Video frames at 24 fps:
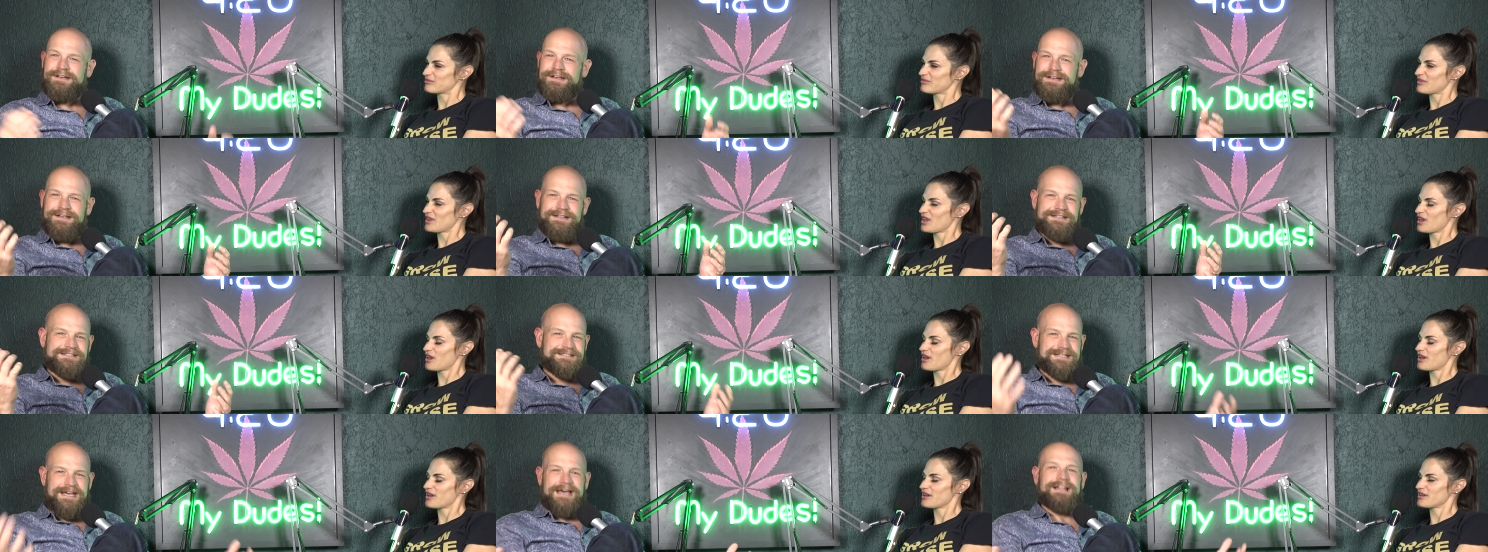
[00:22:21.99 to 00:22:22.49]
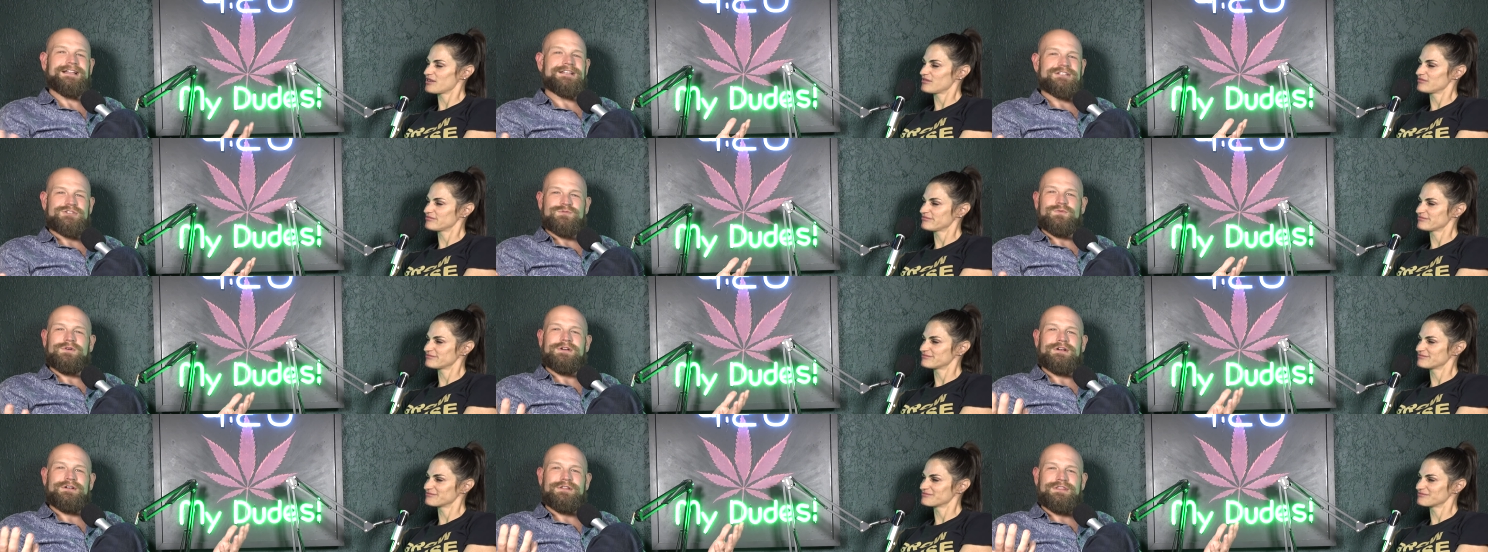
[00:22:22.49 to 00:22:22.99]
Speaker 1: Yeah. Tell
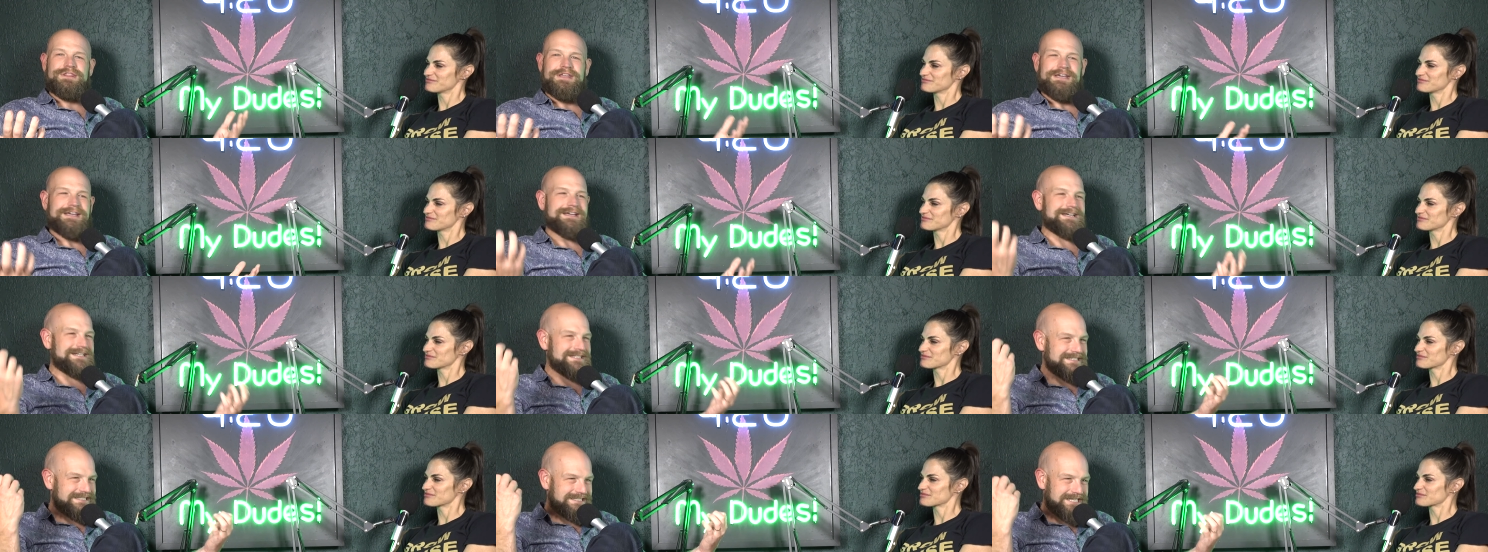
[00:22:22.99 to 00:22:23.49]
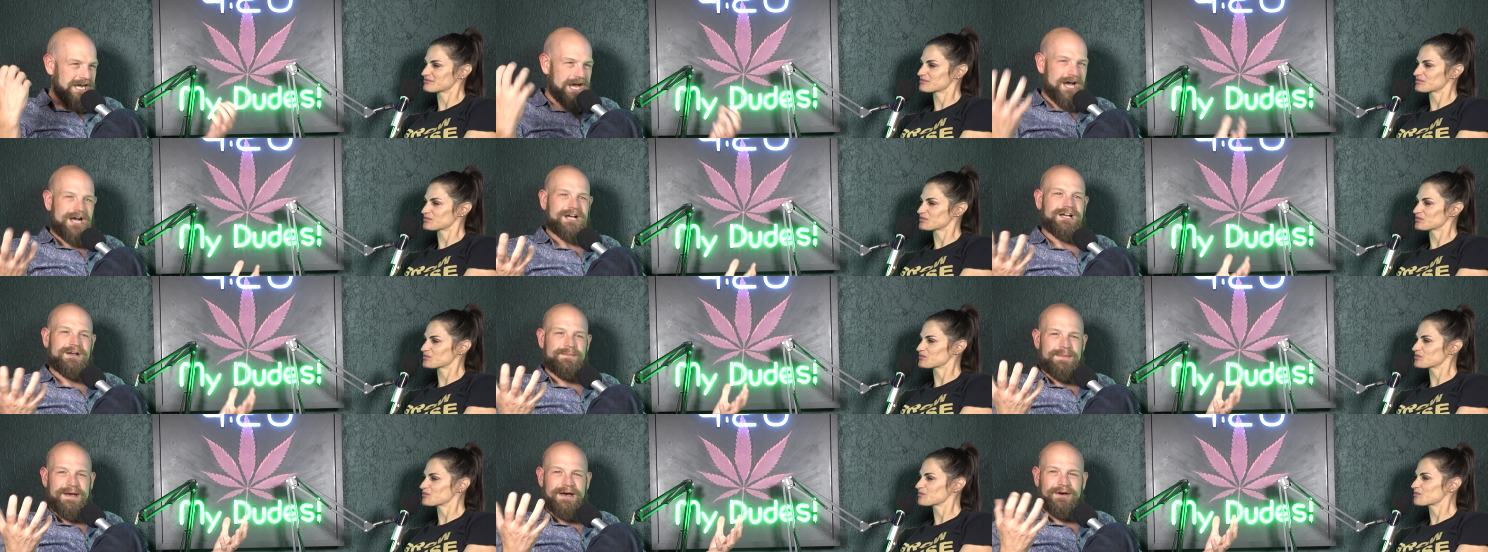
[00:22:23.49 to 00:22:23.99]
us what you're thinking.
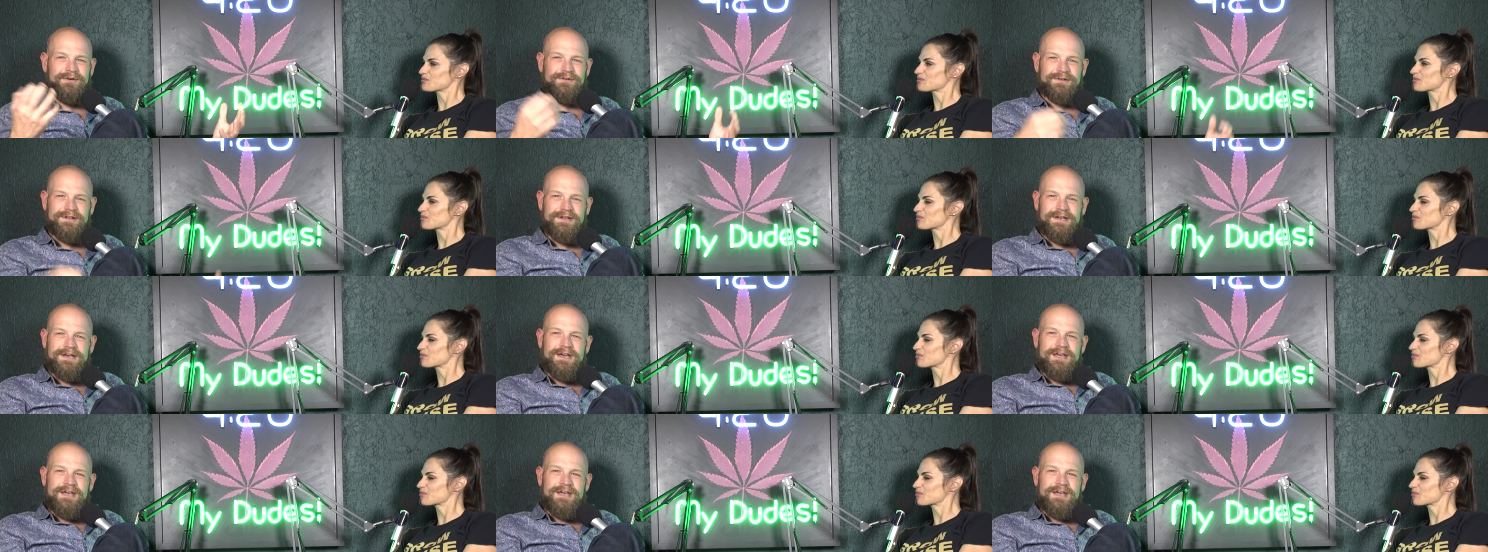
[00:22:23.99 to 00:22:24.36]
Talk about